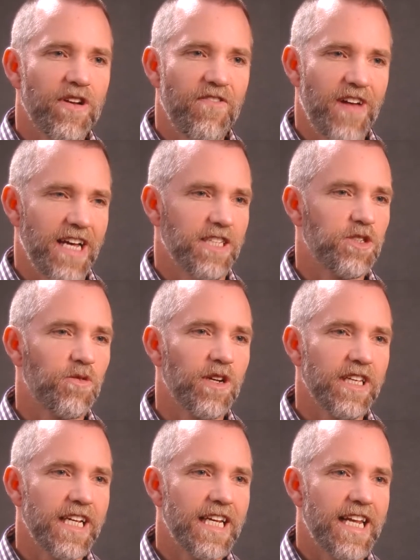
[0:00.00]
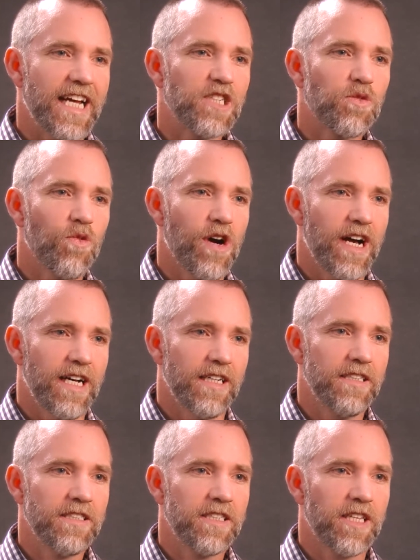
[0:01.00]
we found this really connects
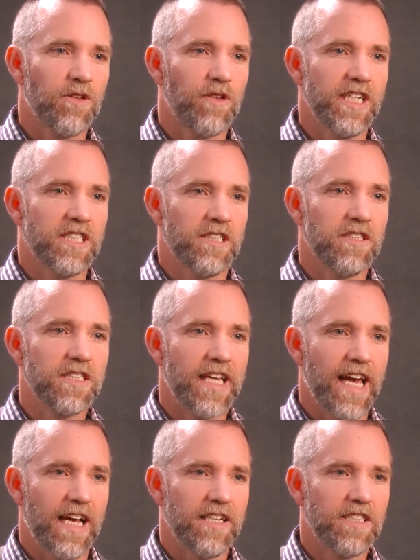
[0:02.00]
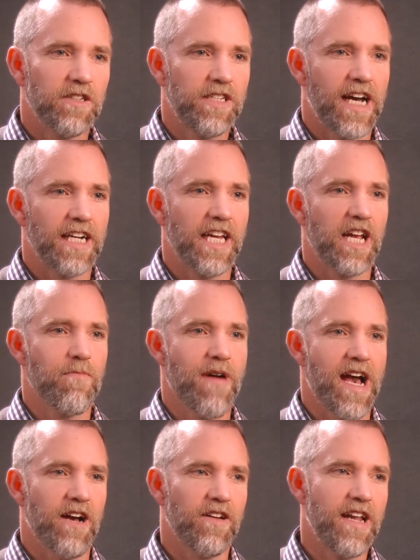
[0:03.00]
well to the regional scale. So talking
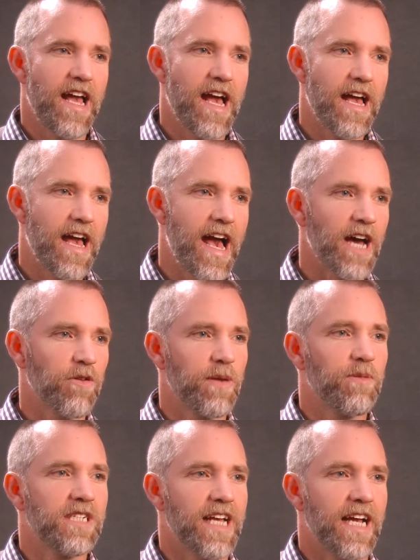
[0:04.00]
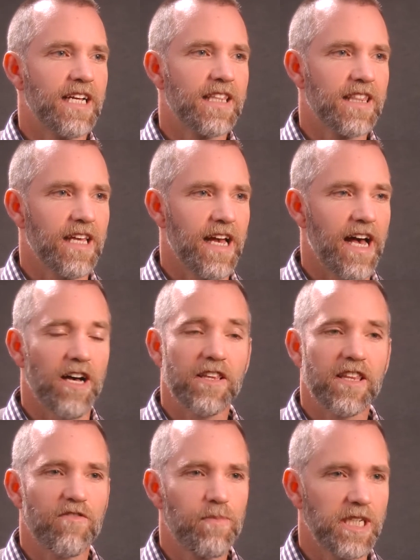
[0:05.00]
about how do we protect the
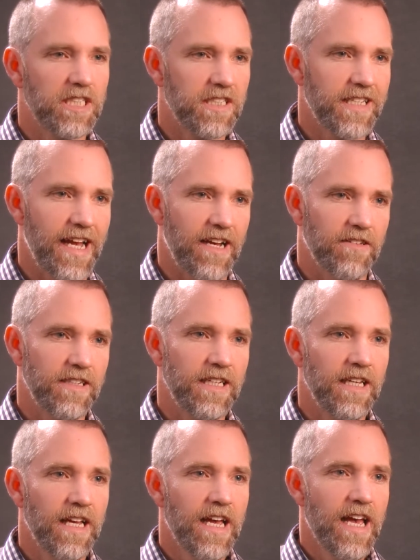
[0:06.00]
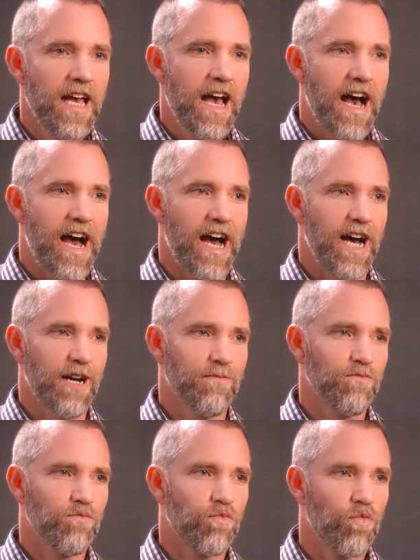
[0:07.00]
health of Puget Sound,
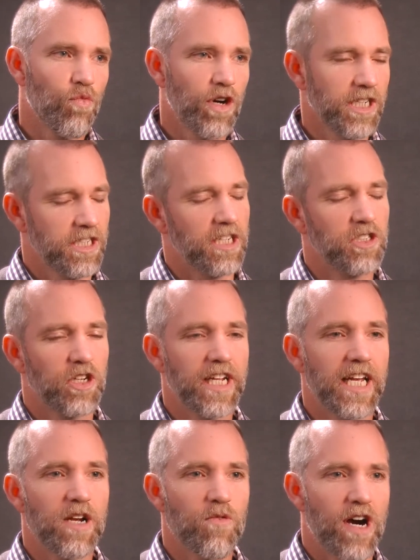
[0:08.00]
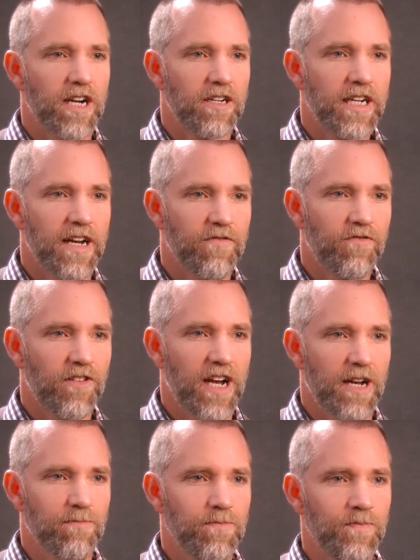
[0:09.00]
where does our drinking water come
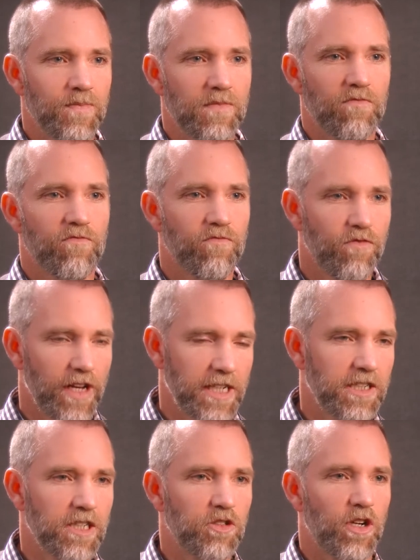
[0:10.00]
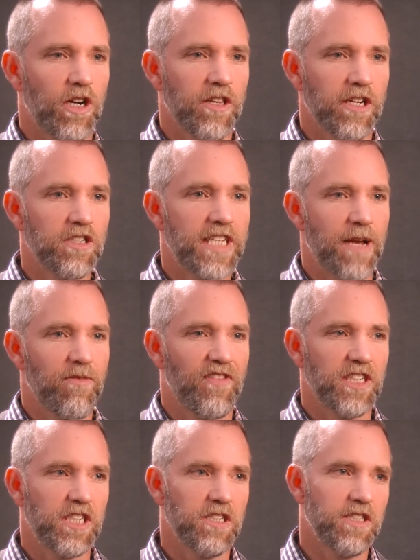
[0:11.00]
from, flood control, those type of
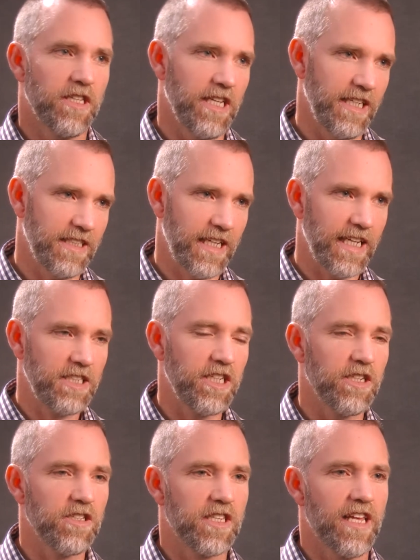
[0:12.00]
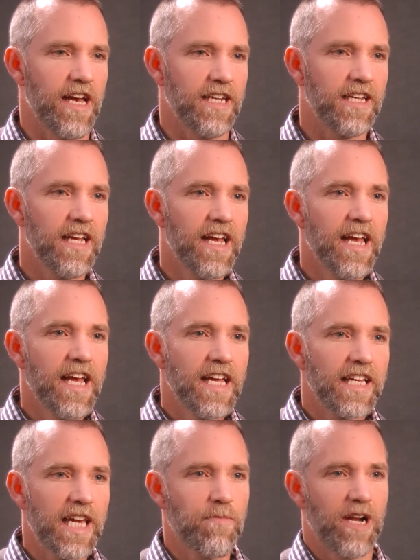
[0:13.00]
issues. So these issues that
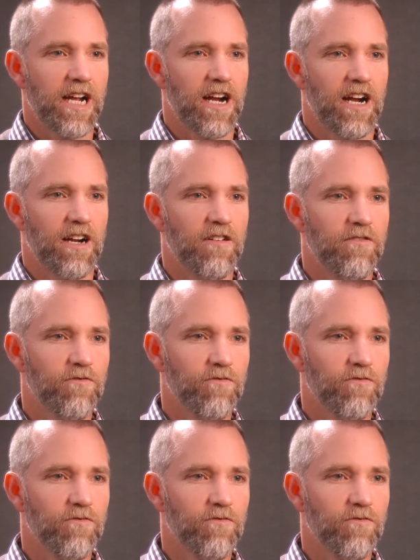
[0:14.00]
keeping our